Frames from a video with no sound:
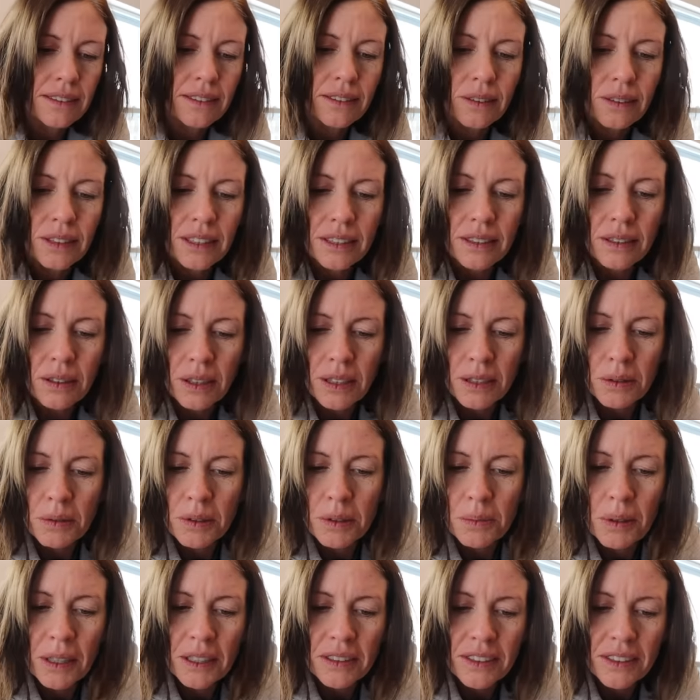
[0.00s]
do this
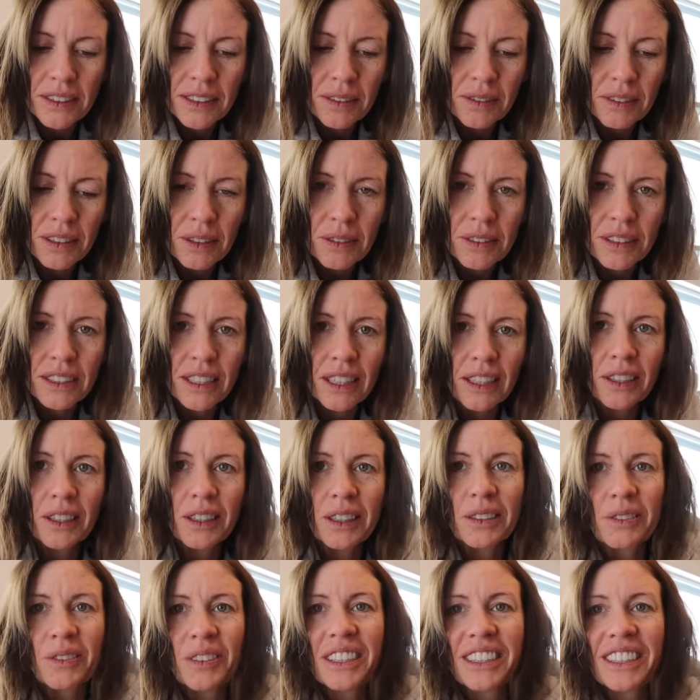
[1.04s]
Christmas puzzle, even though it's not
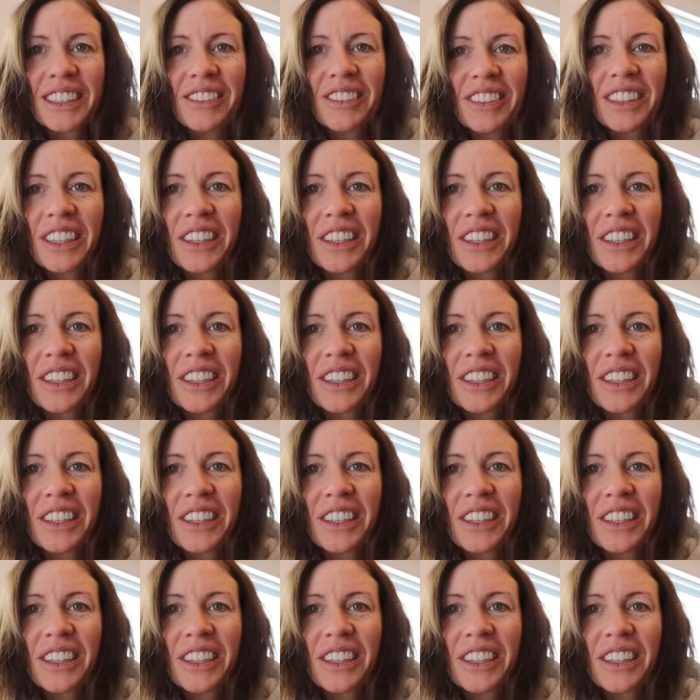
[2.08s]
Christmas, even